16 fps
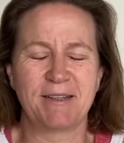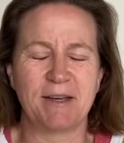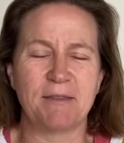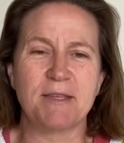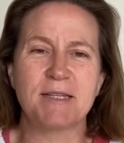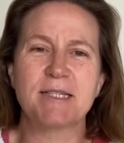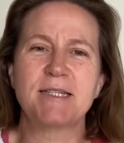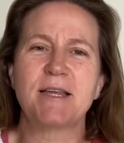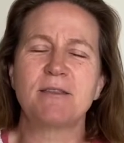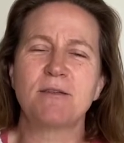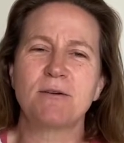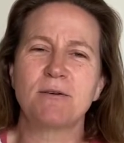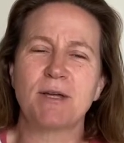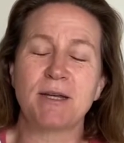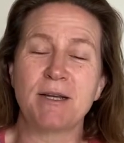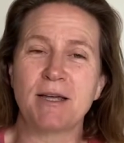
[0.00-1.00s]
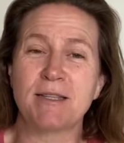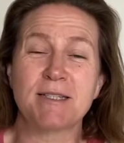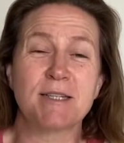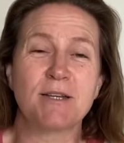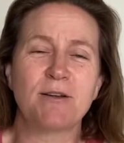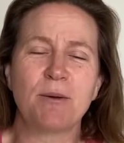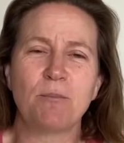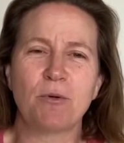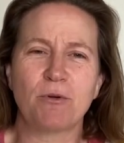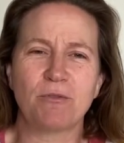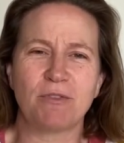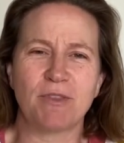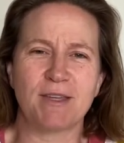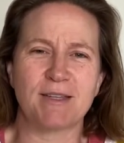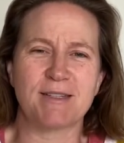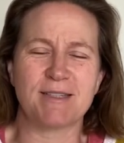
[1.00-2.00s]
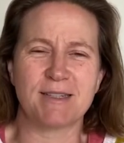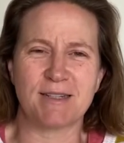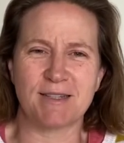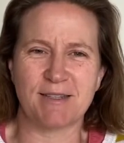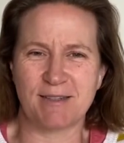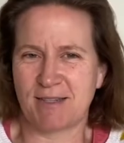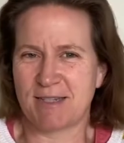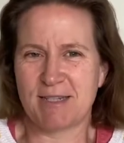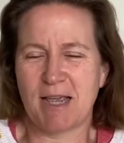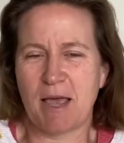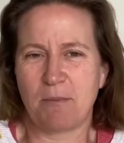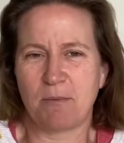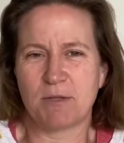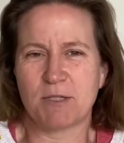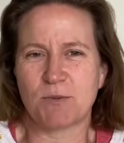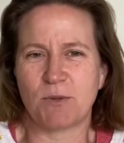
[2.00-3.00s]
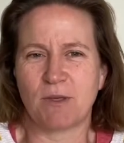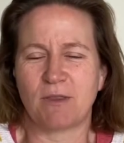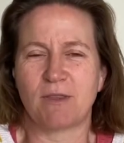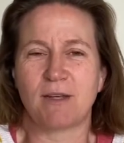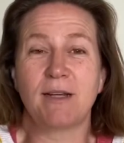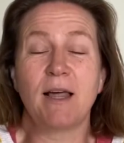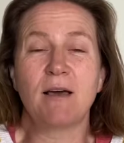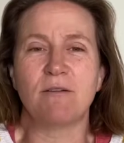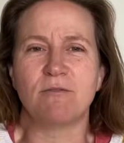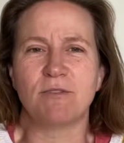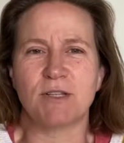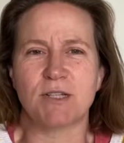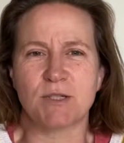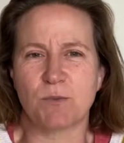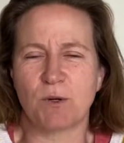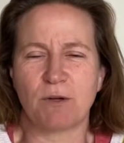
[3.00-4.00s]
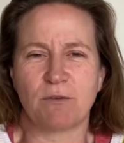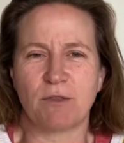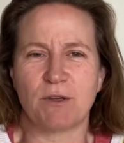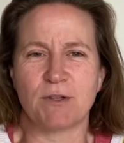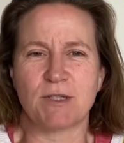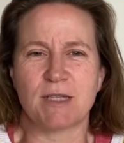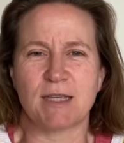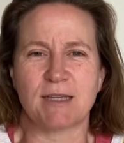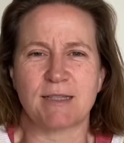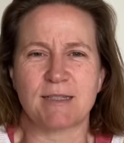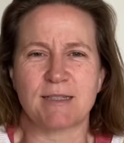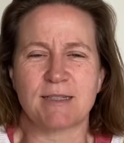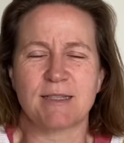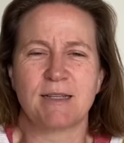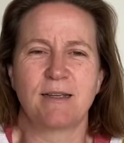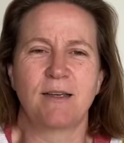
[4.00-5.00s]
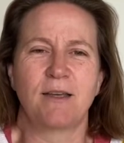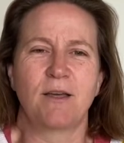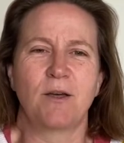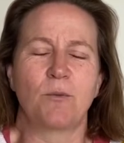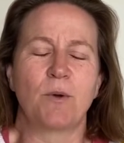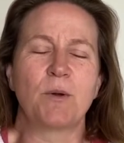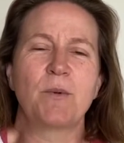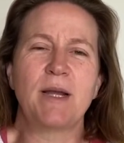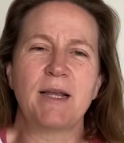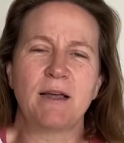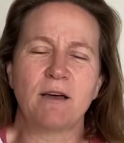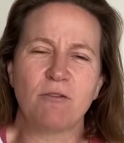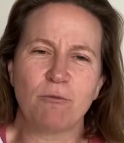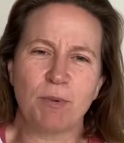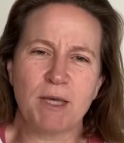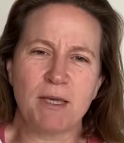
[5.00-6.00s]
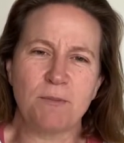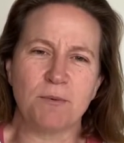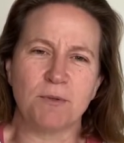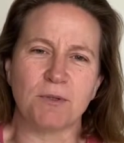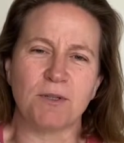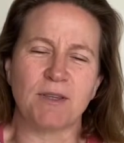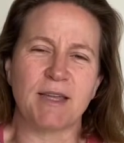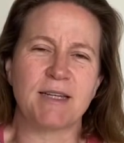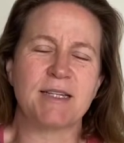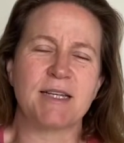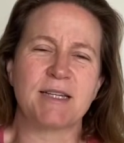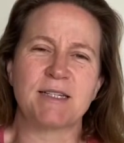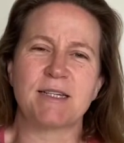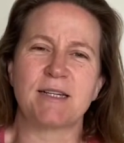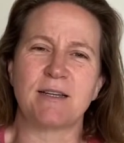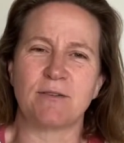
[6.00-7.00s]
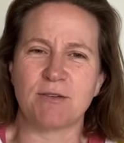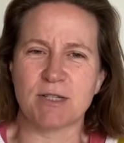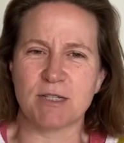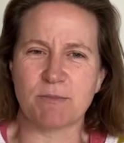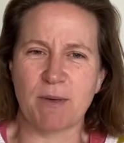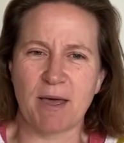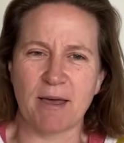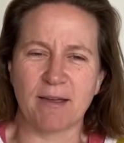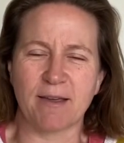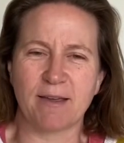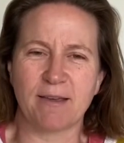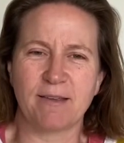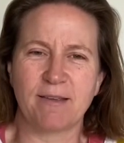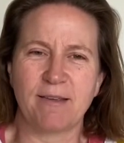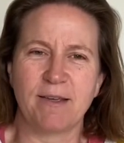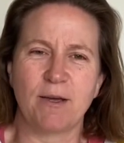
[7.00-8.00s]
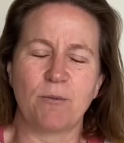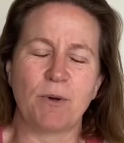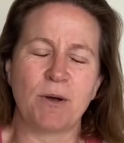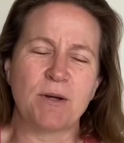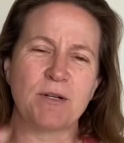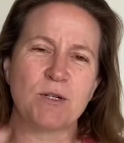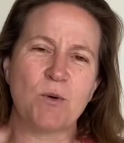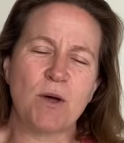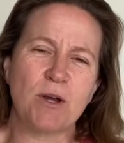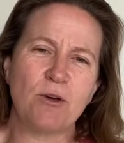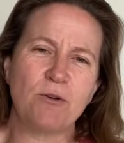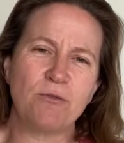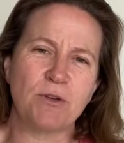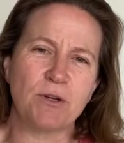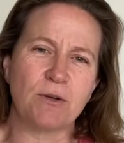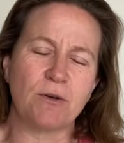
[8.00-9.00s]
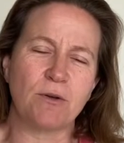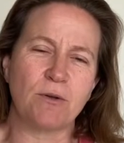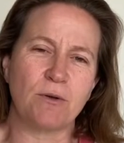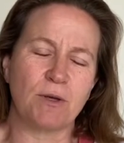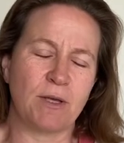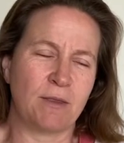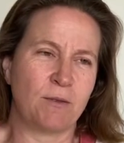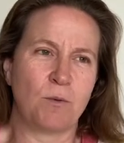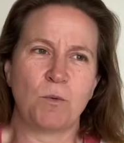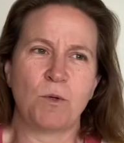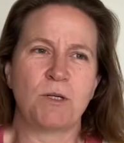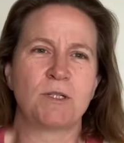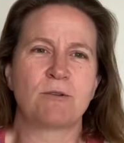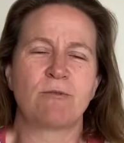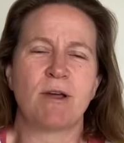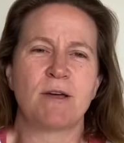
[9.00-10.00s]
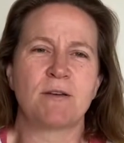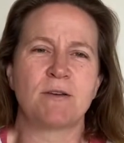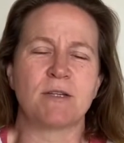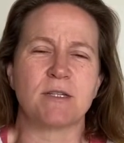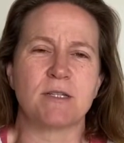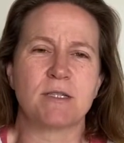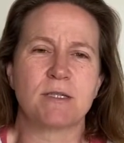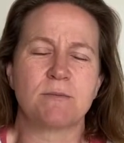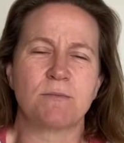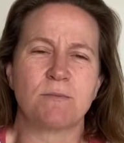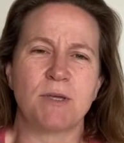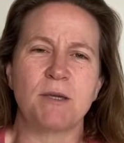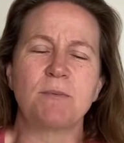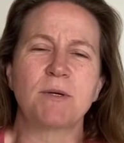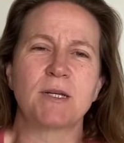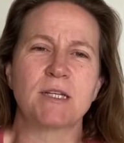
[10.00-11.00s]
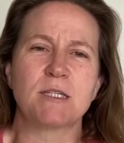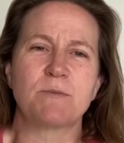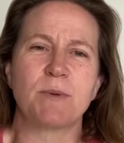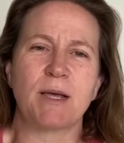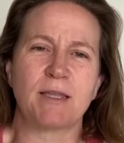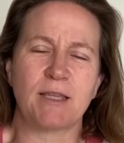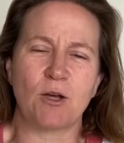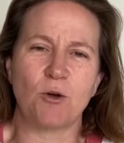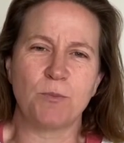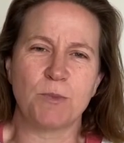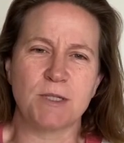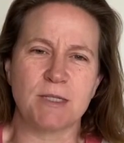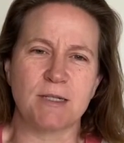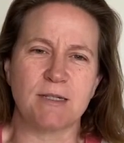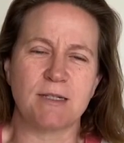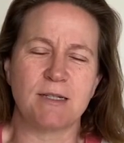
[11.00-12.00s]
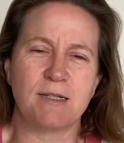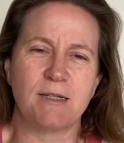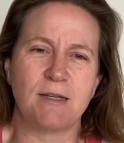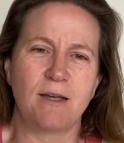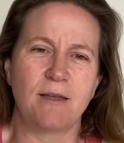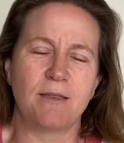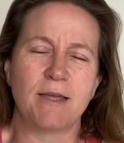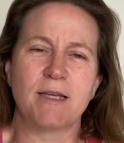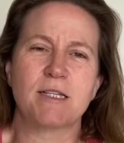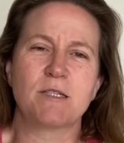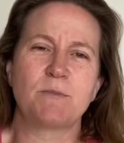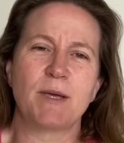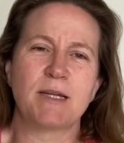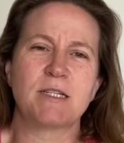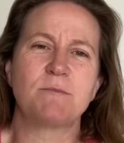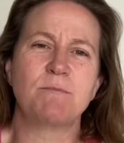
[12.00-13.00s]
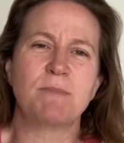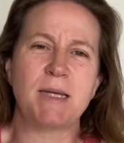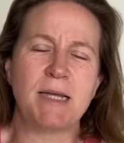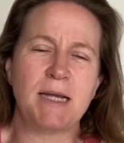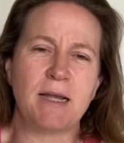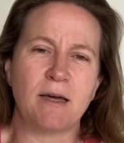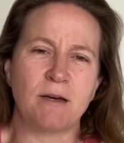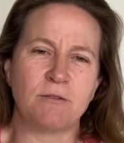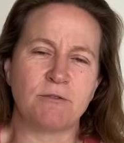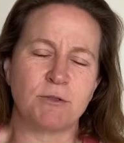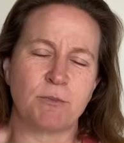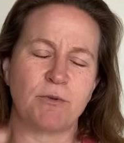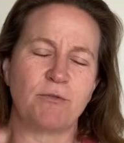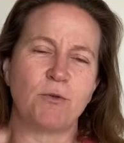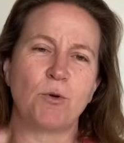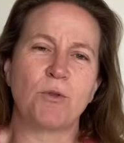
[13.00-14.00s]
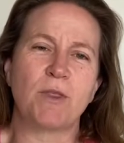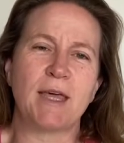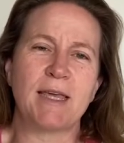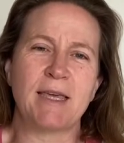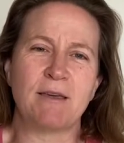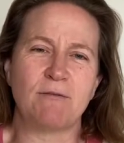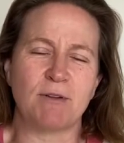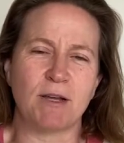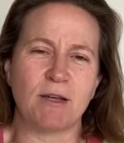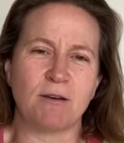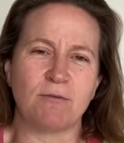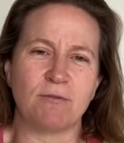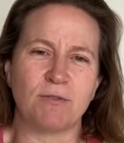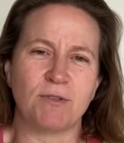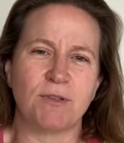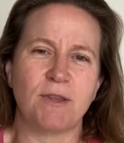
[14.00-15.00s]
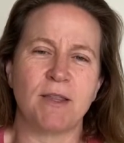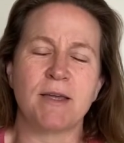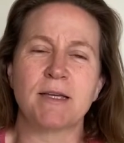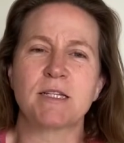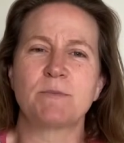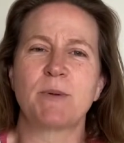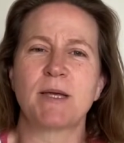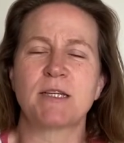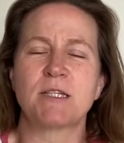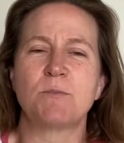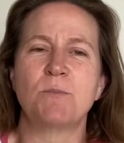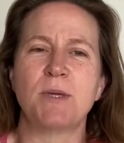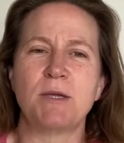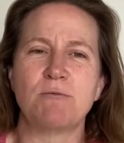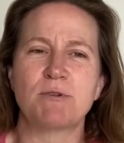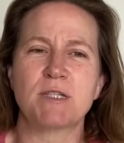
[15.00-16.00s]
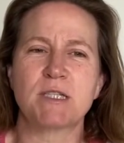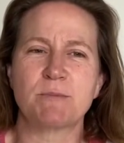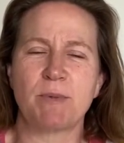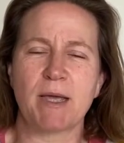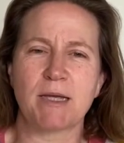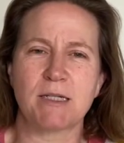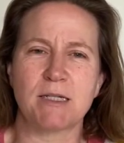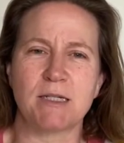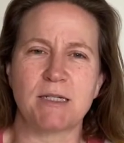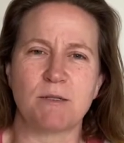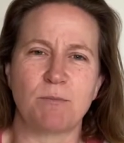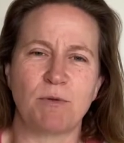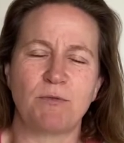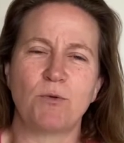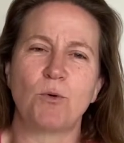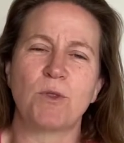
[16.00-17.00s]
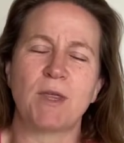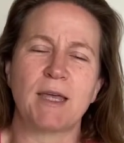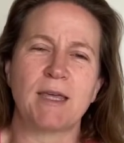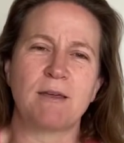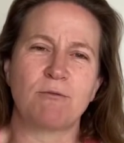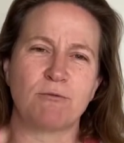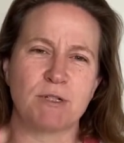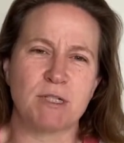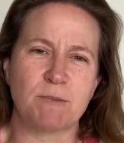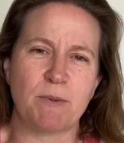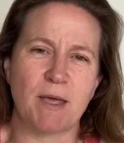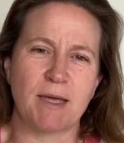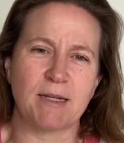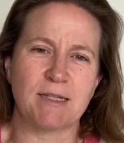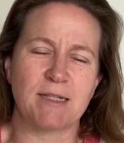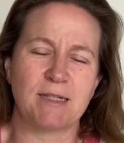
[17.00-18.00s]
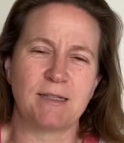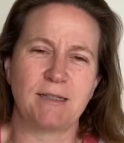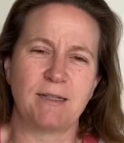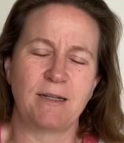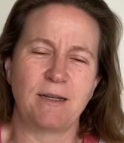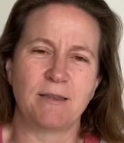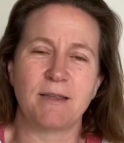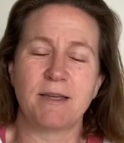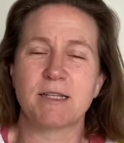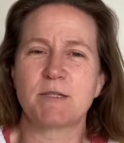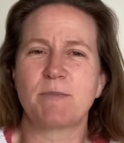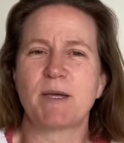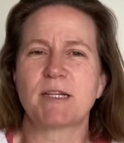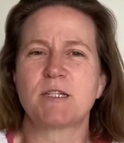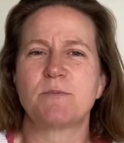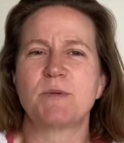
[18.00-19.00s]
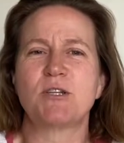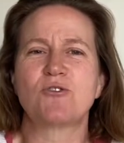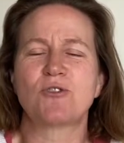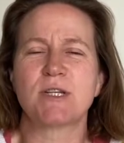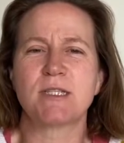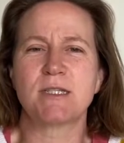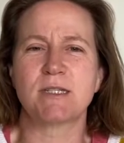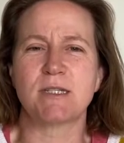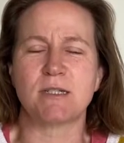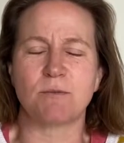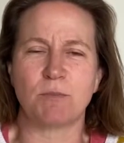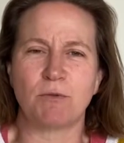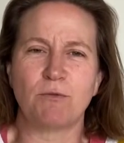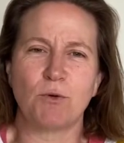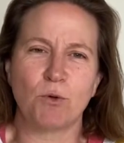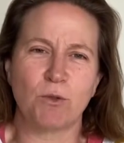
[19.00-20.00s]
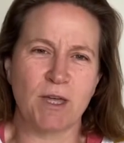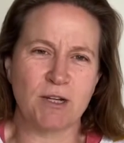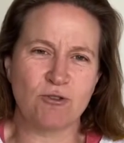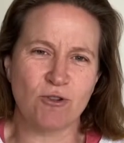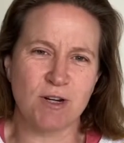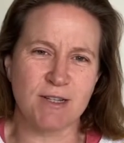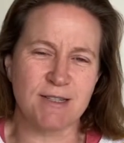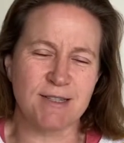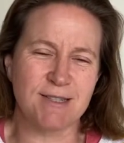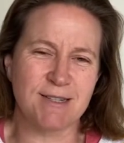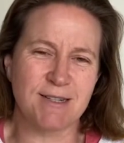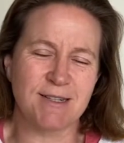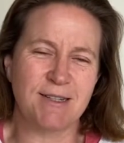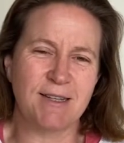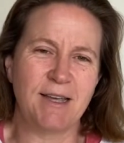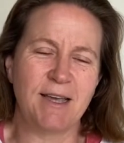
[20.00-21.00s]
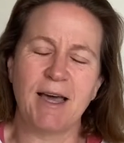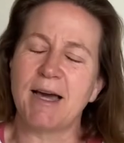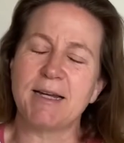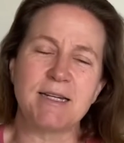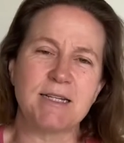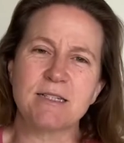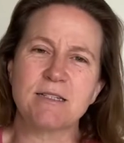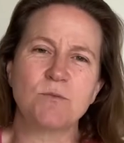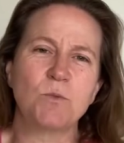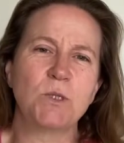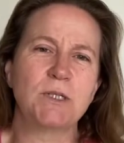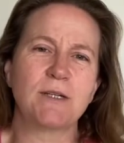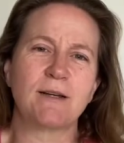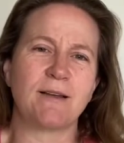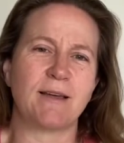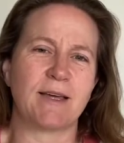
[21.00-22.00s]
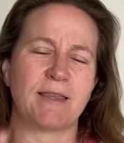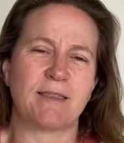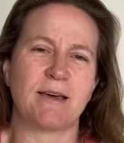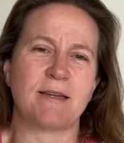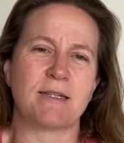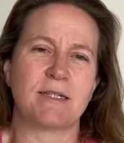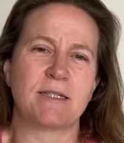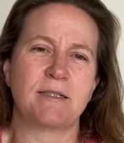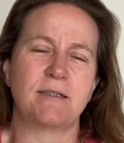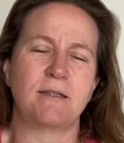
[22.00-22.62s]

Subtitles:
And there's a number of things that this happens with. Love is one of those things. When we love people, they tend to love us back. When quite often in the world around us, people expect the opposite. They expect to be loved before they give love. They expect to be respected before they give respect. They expect to be trusted before they trust. And it doesn't work like that.